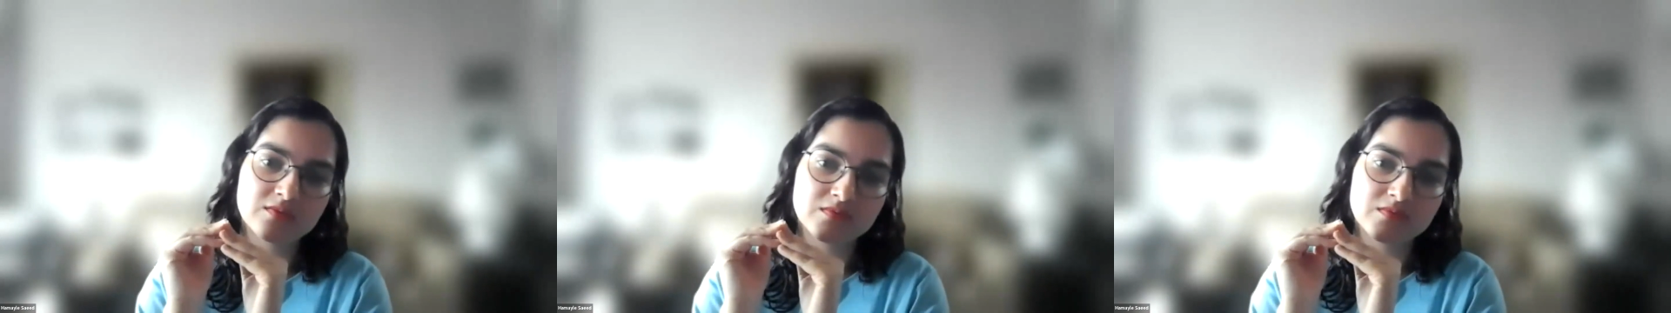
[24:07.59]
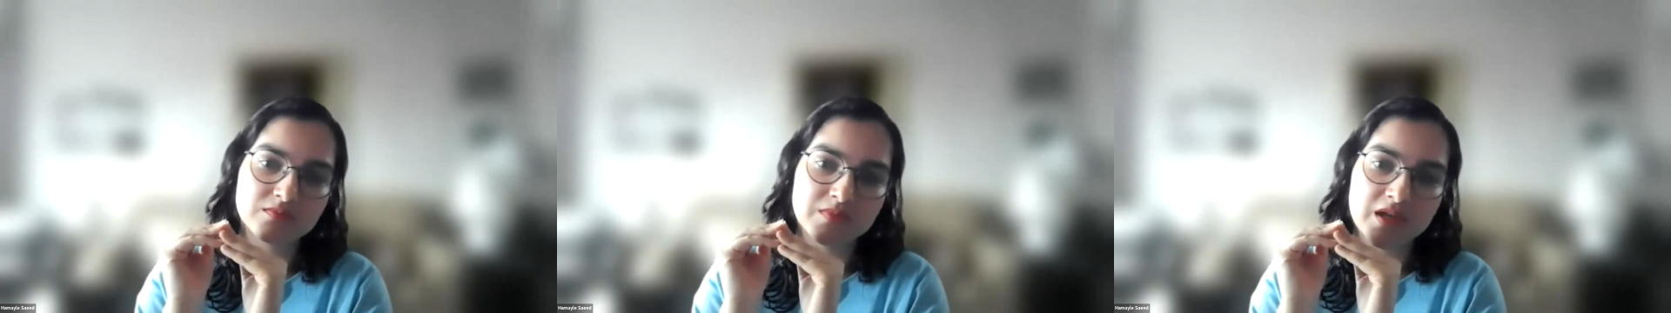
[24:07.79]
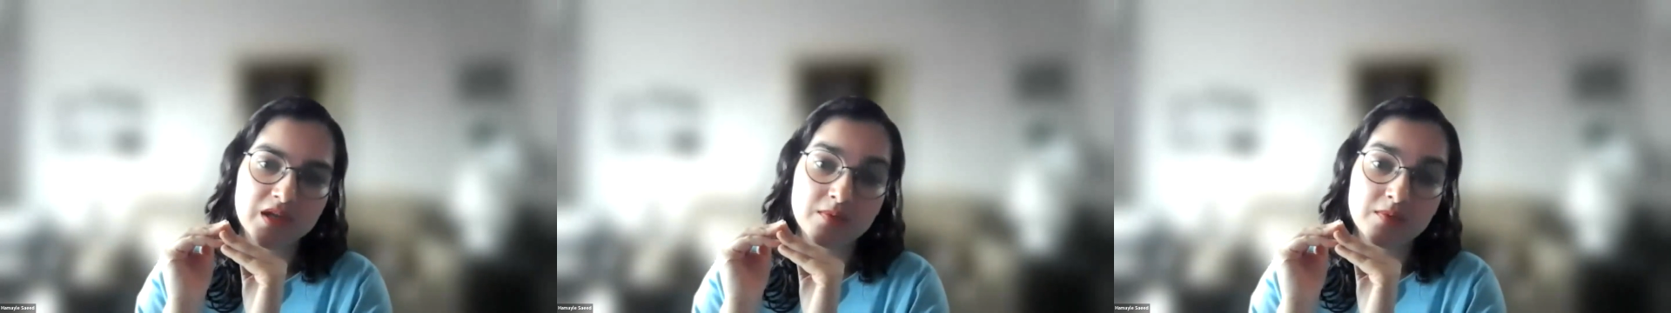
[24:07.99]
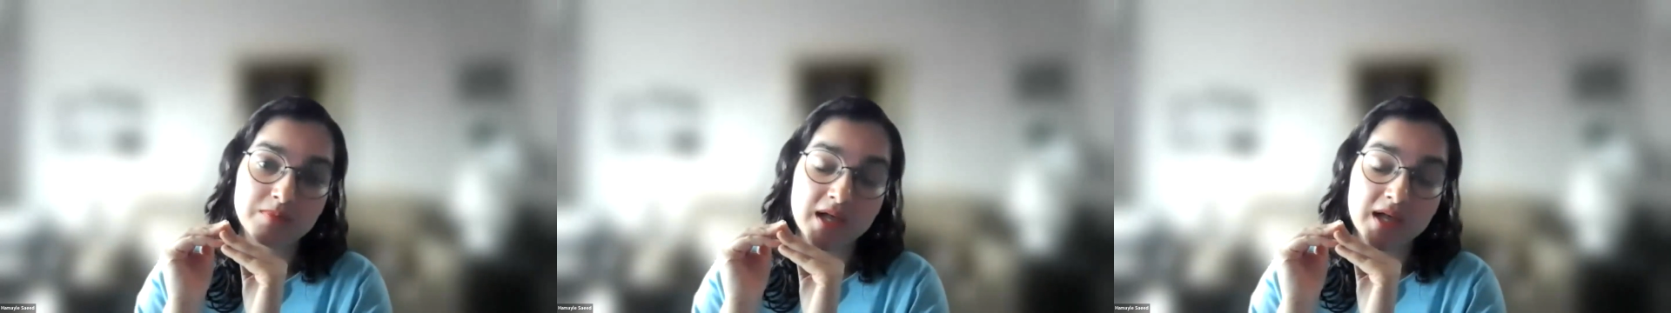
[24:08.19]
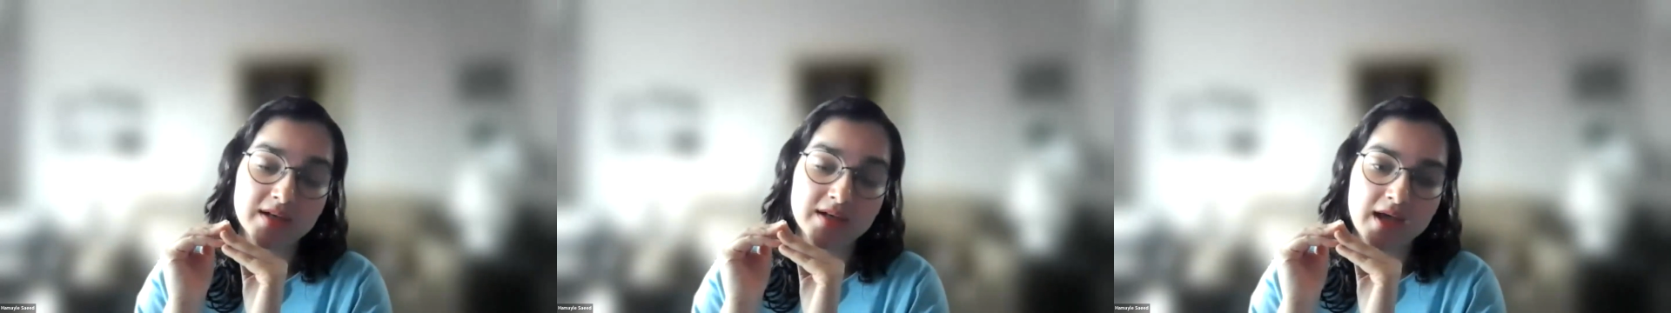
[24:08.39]

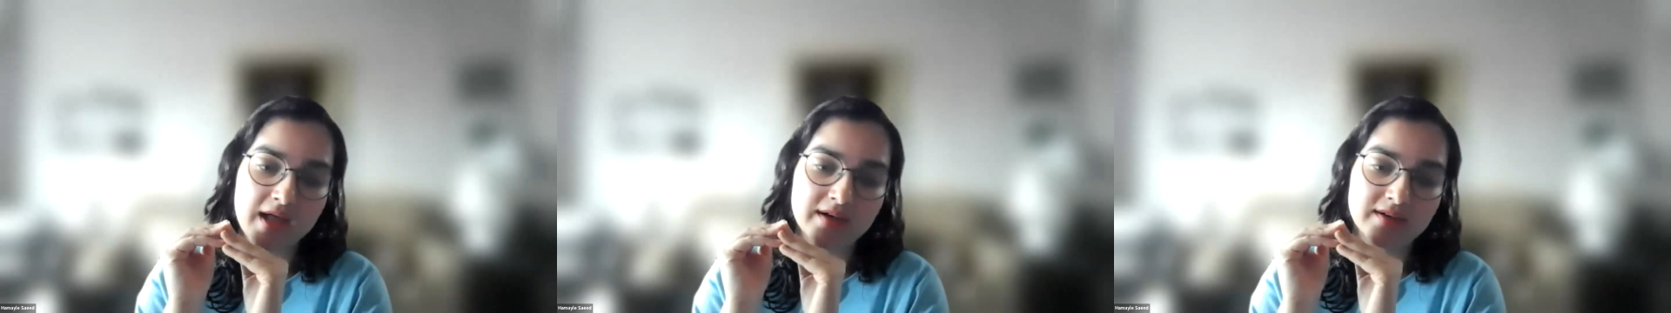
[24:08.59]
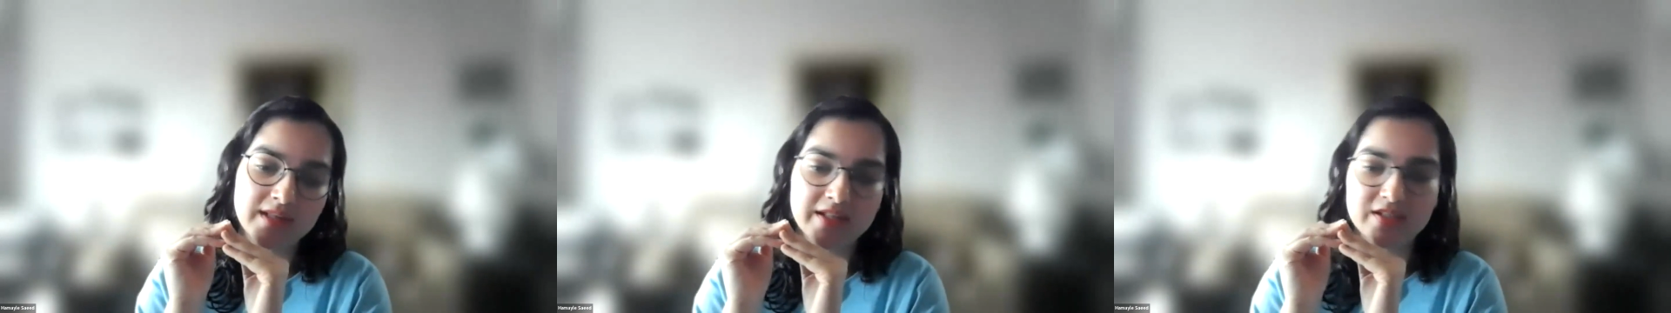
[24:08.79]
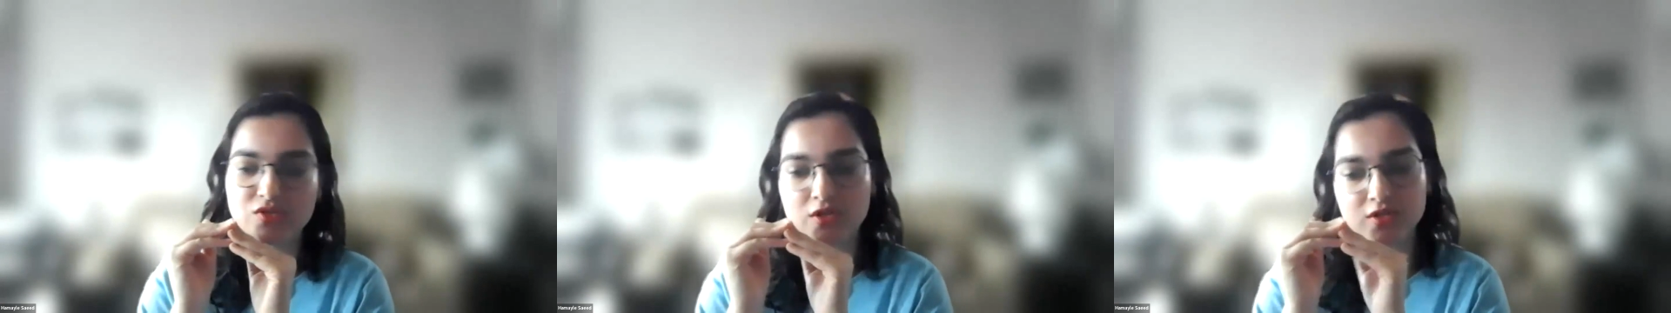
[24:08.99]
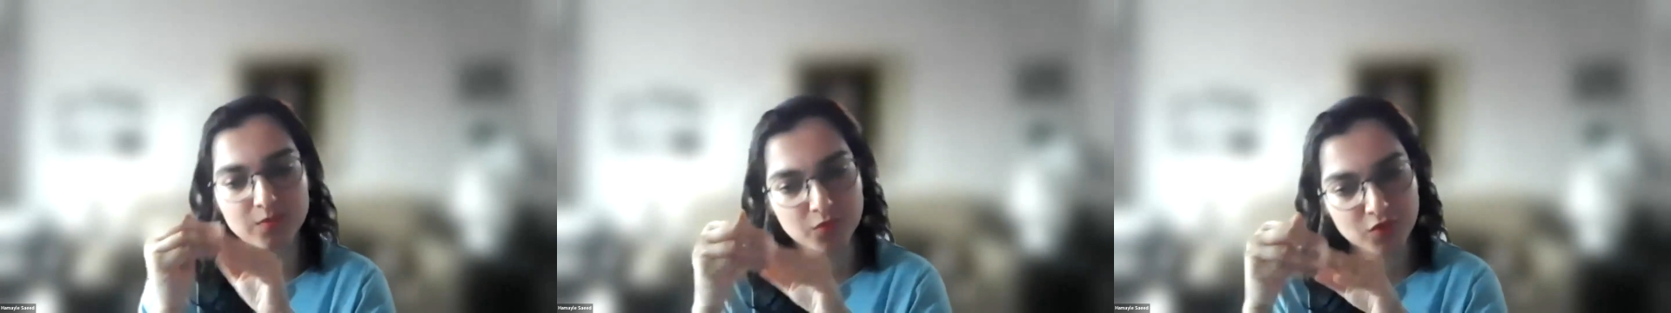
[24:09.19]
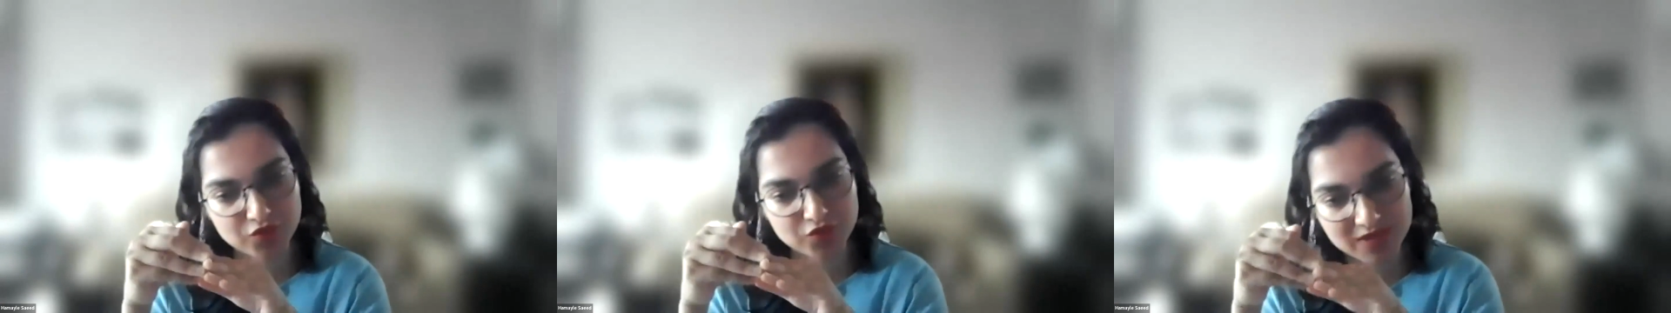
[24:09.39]
blood, and that's not the
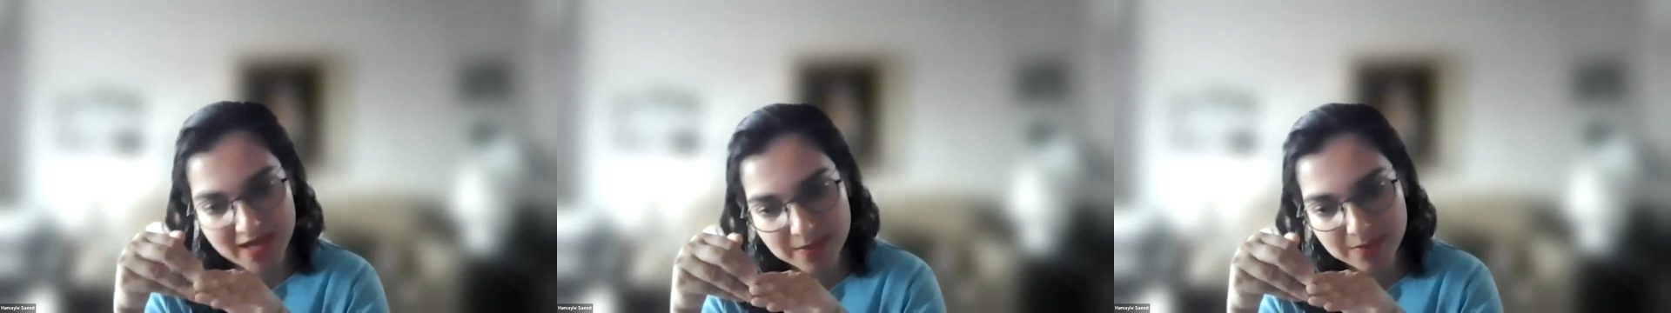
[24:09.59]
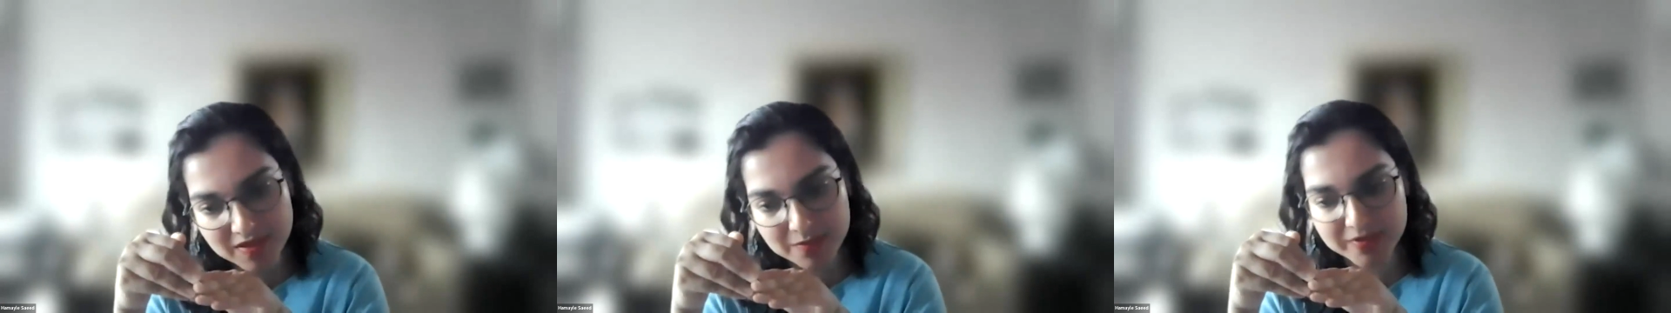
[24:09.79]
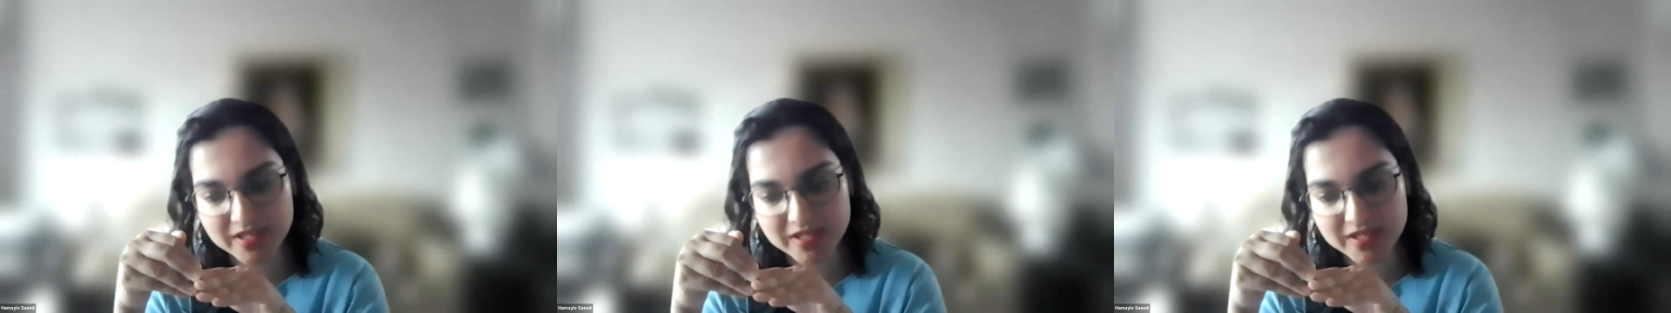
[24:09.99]
most reliable.